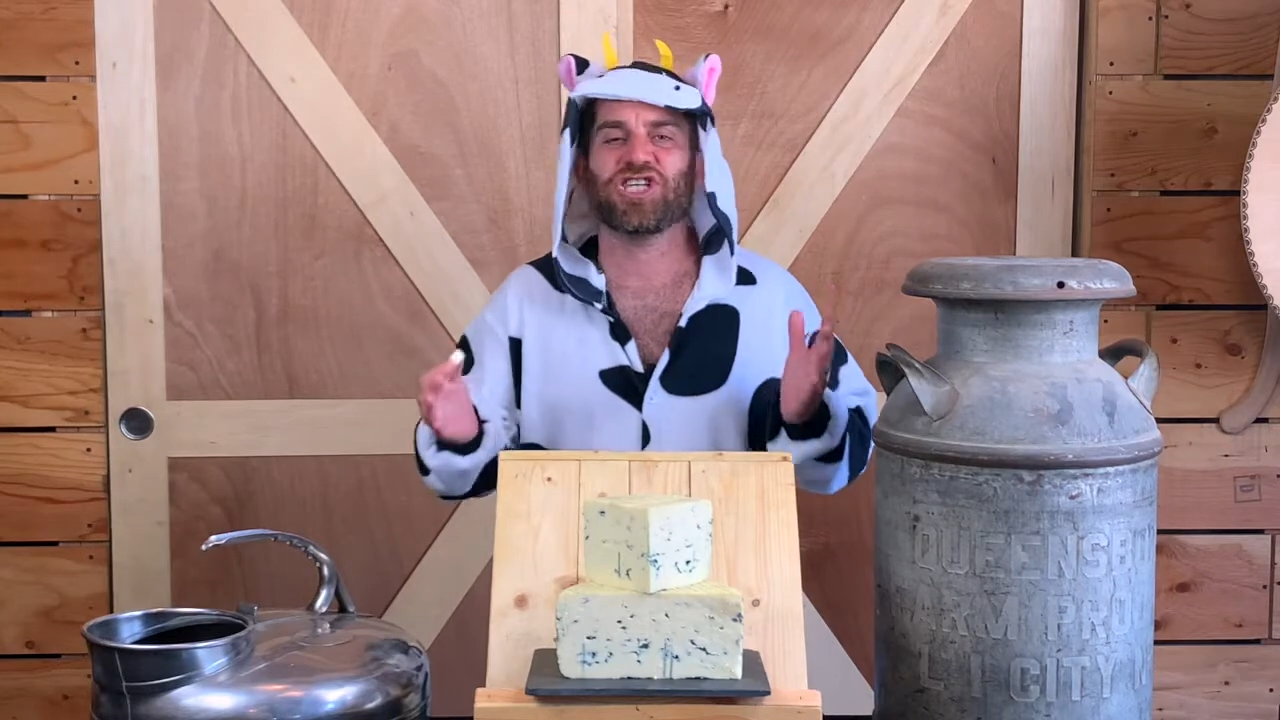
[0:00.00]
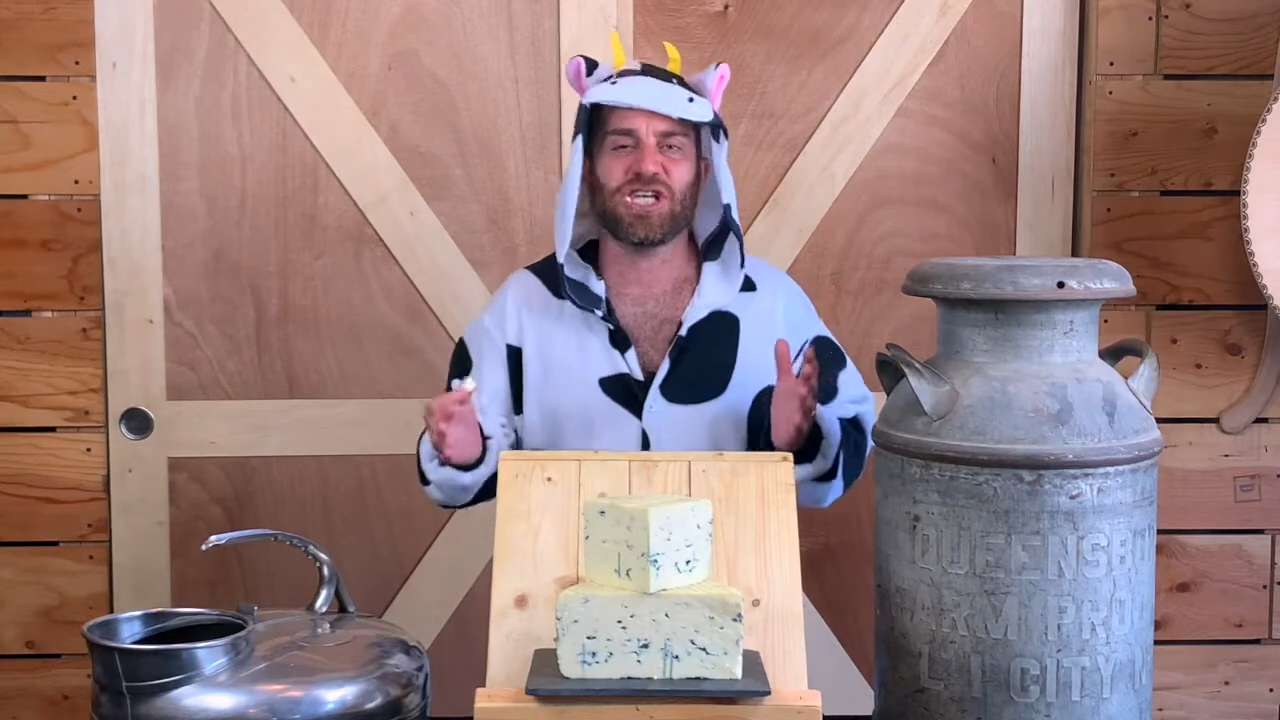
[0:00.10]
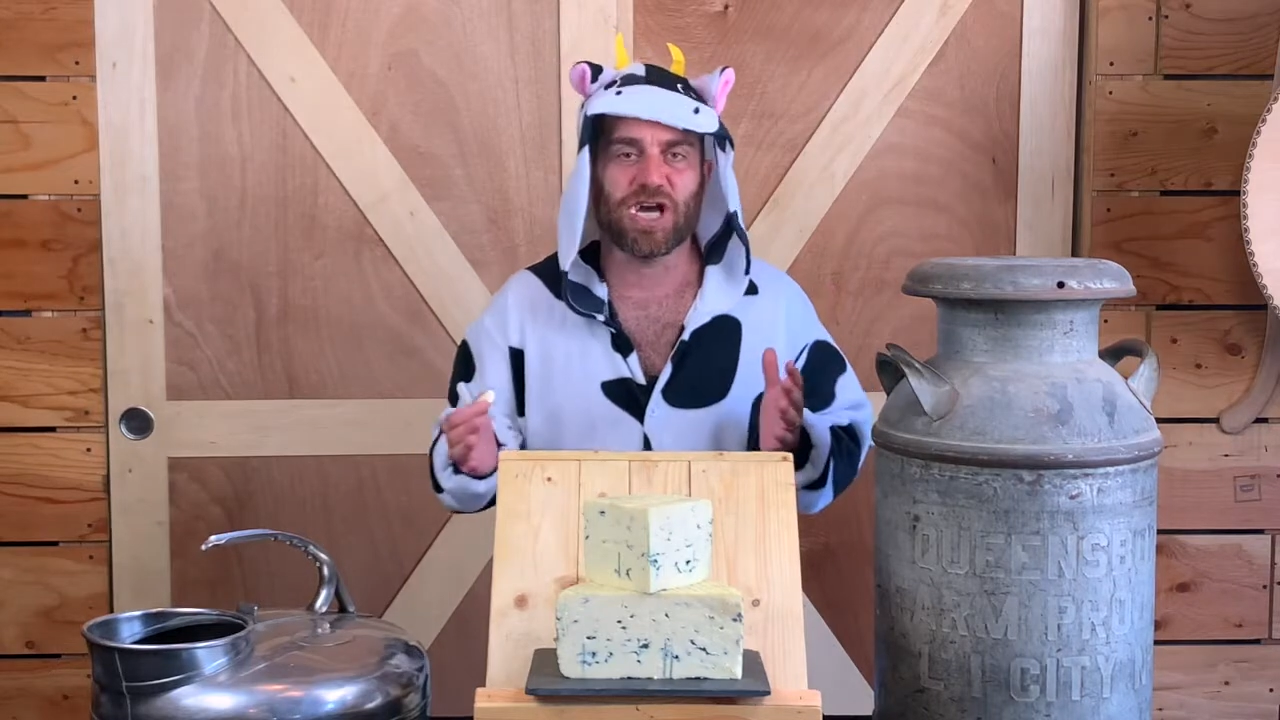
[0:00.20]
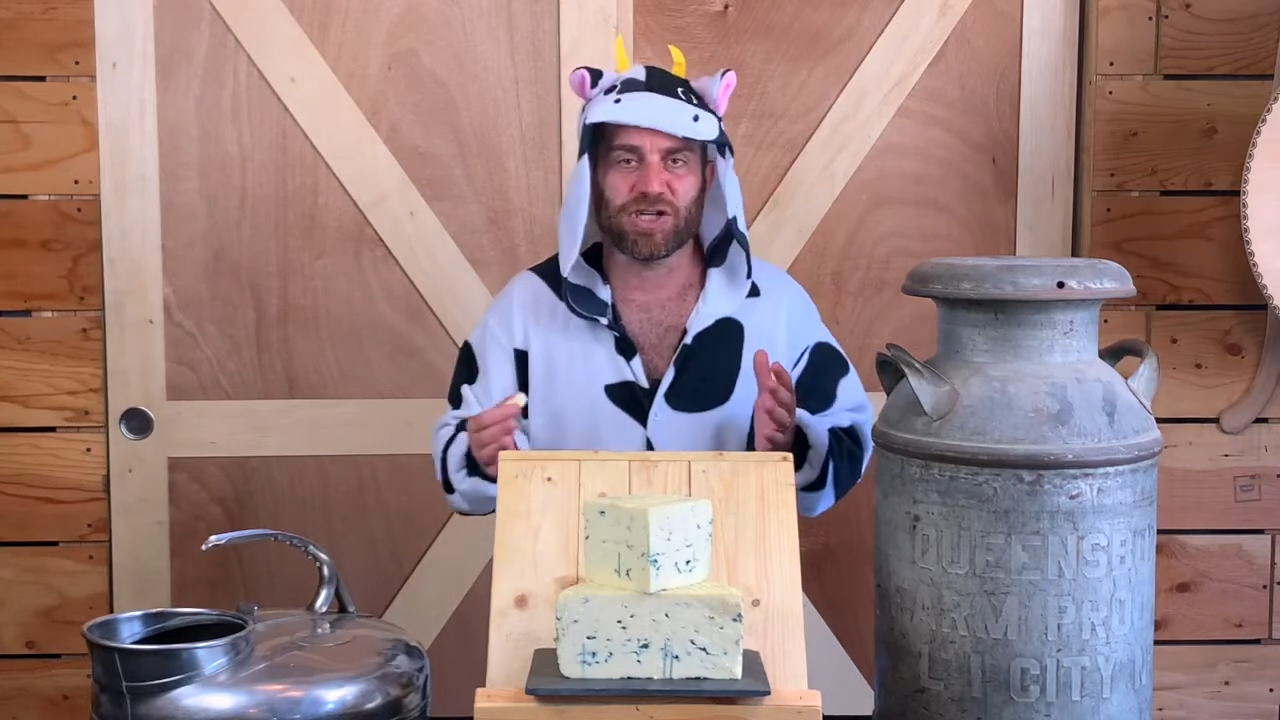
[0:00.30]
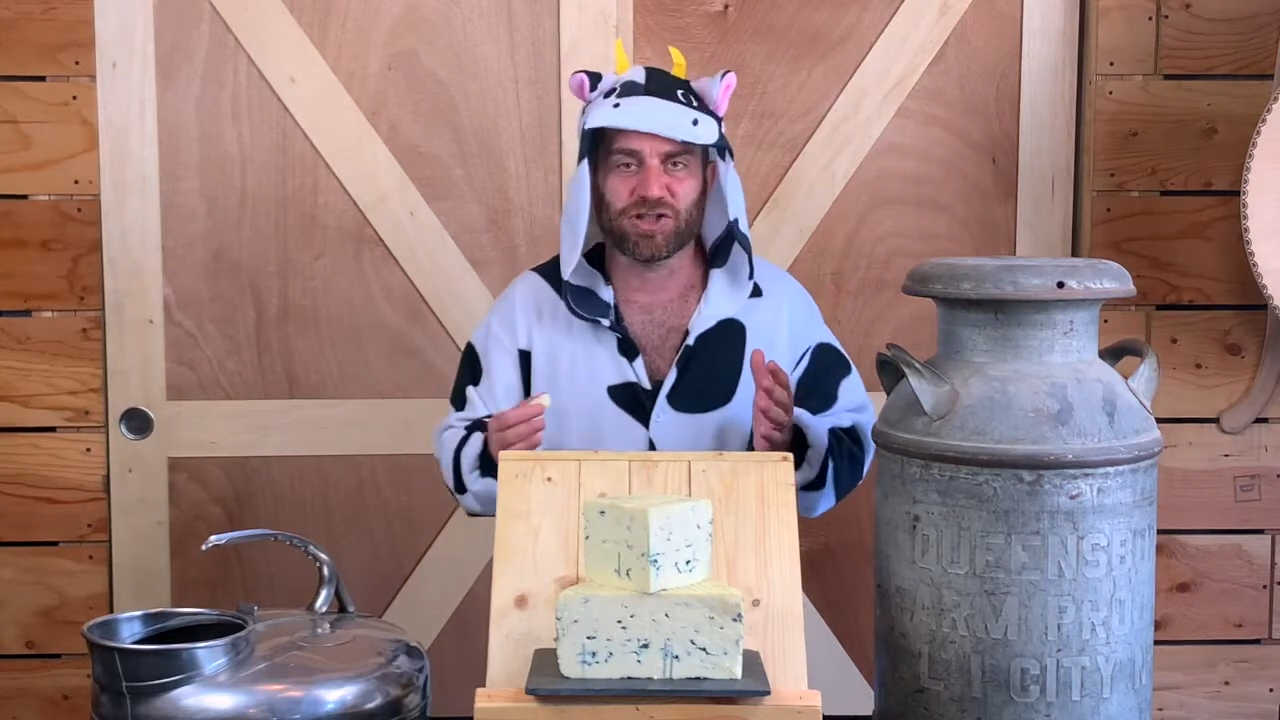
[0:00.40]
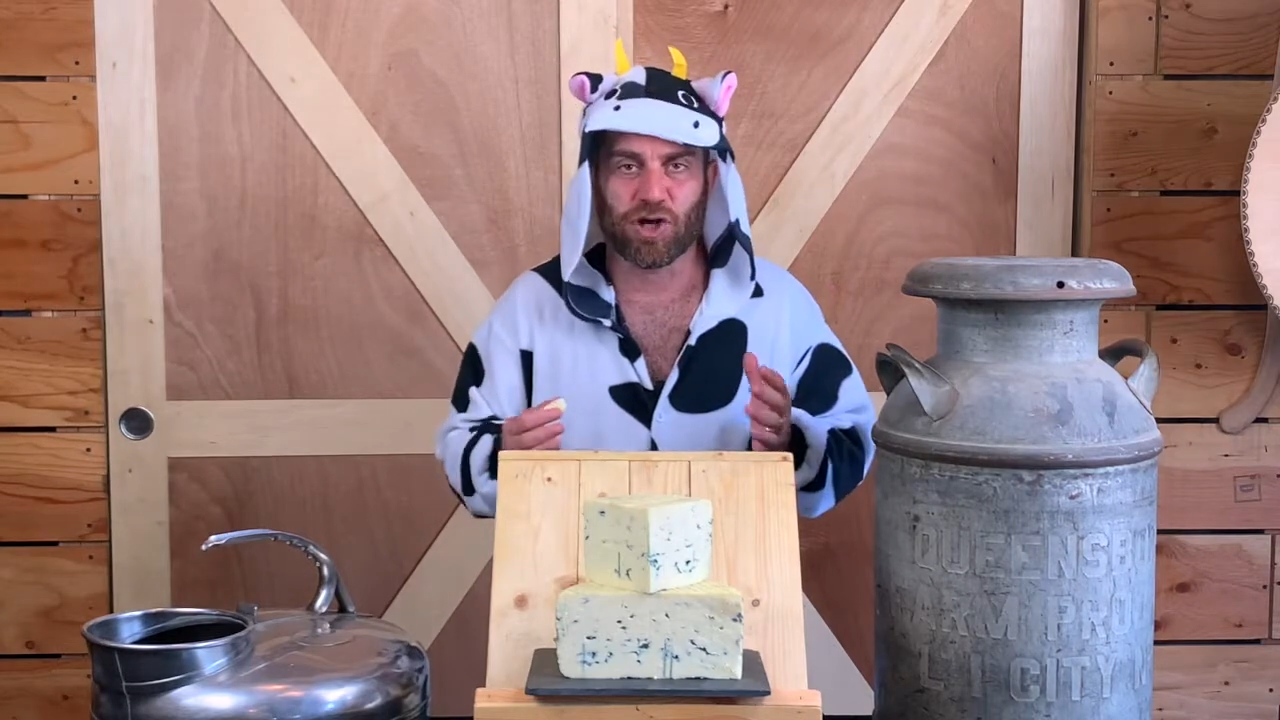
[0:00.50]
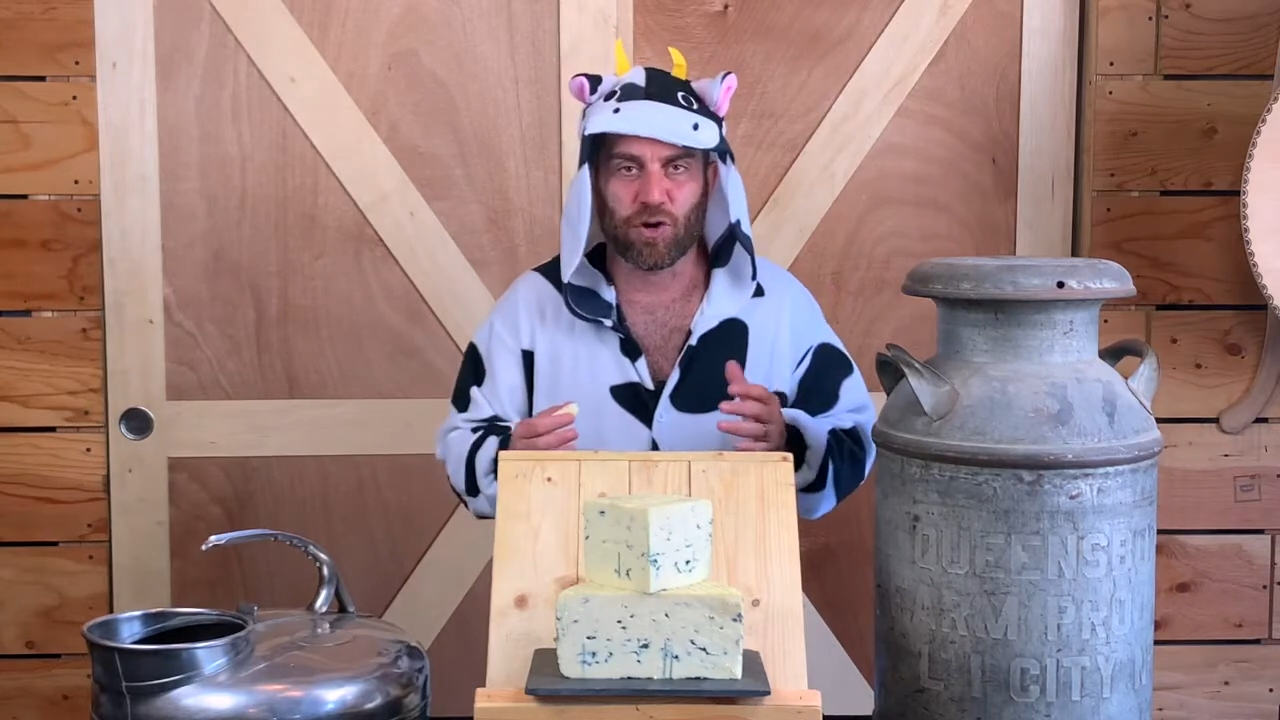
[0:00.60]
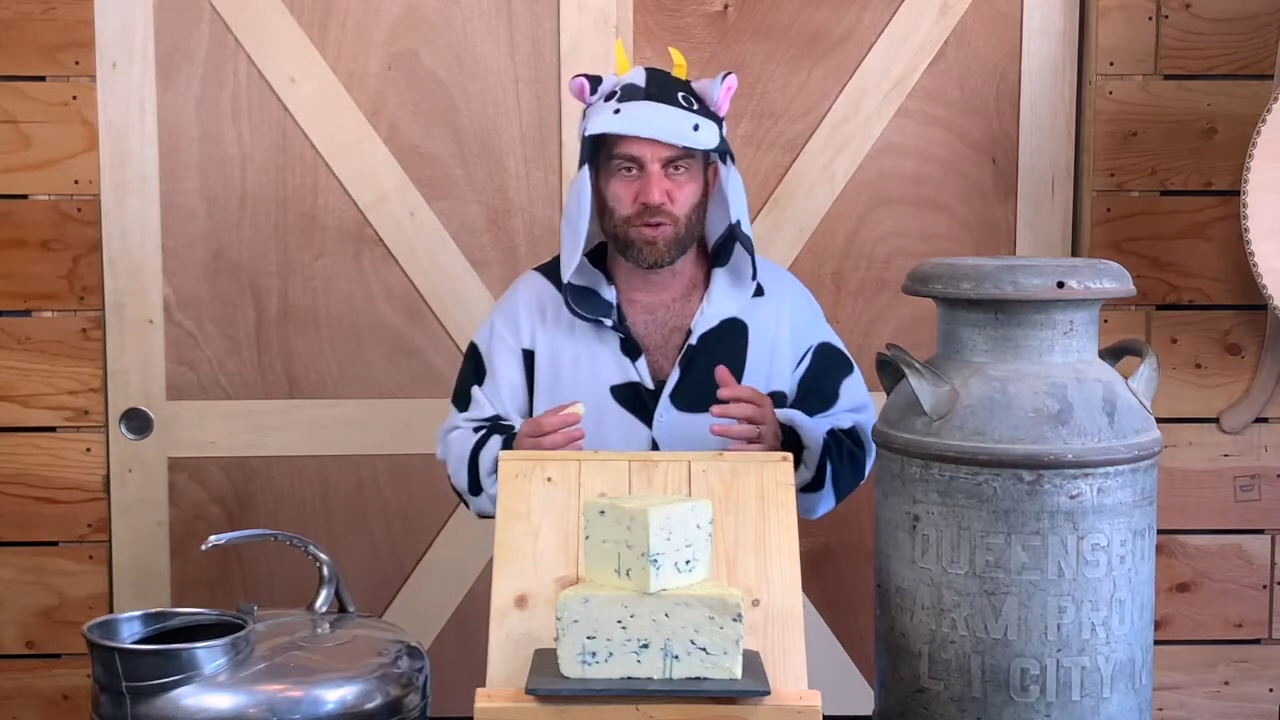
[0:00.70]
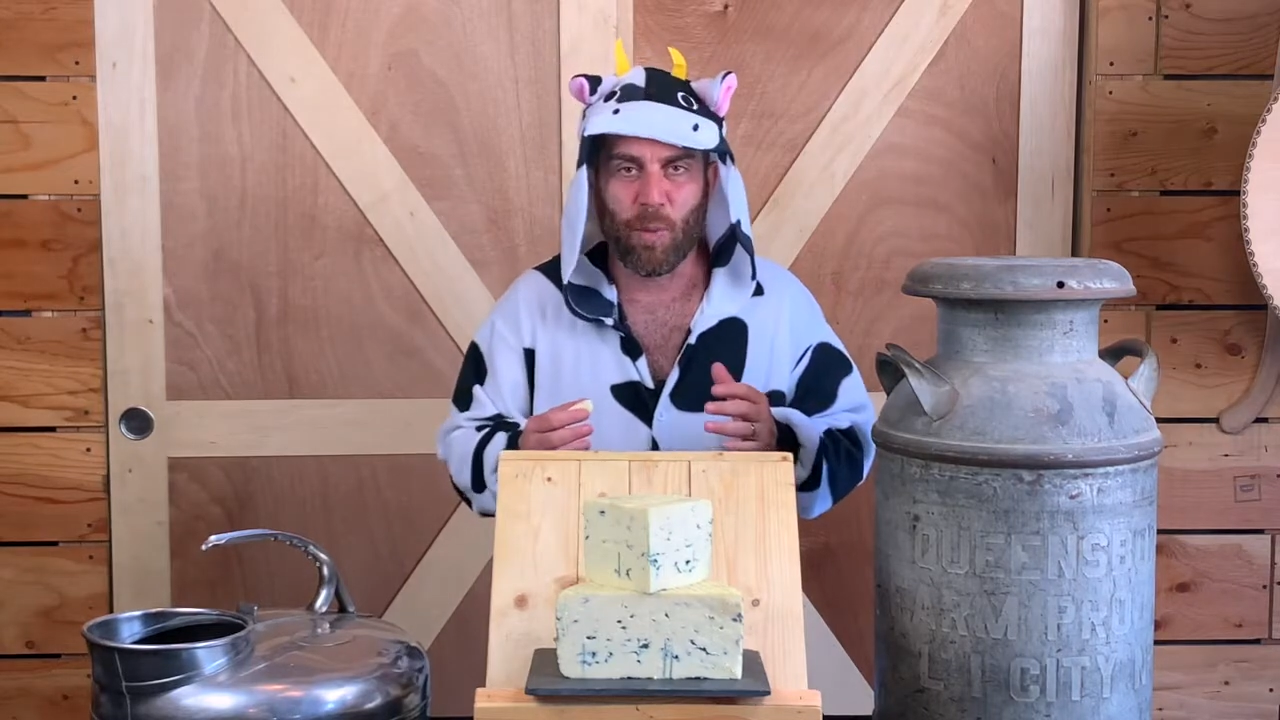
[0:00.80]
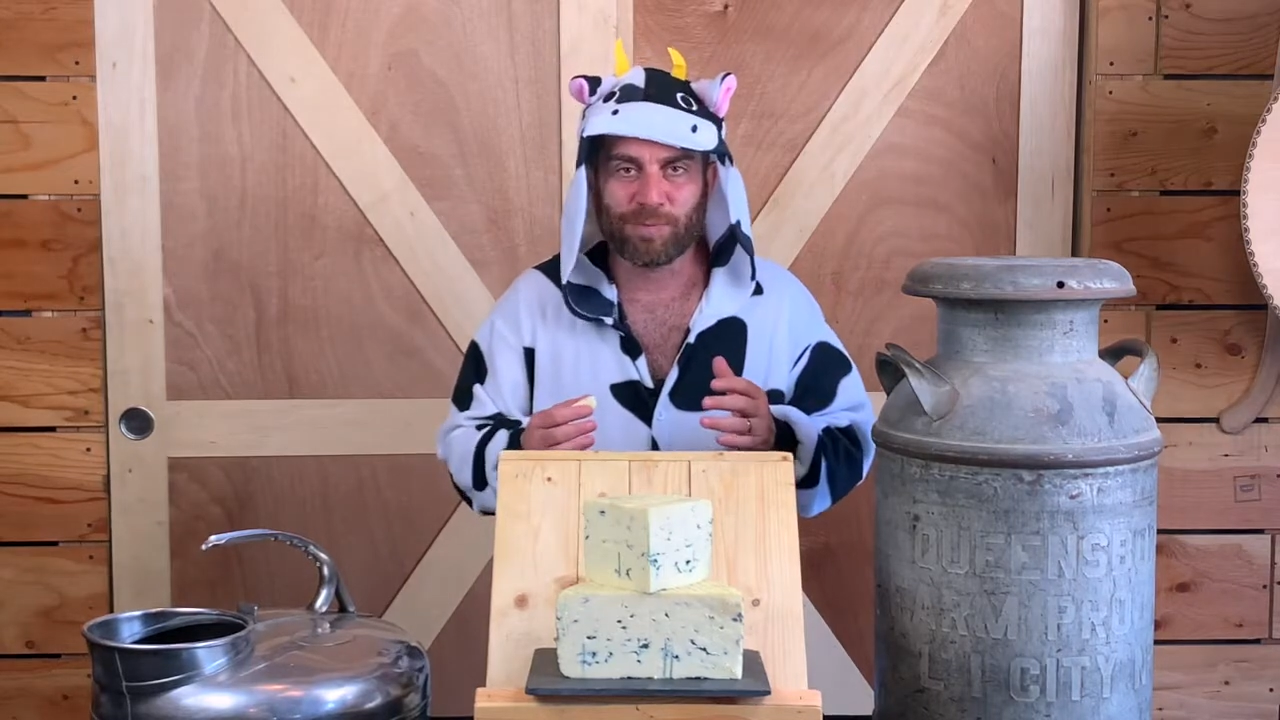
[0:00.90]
eat on its own,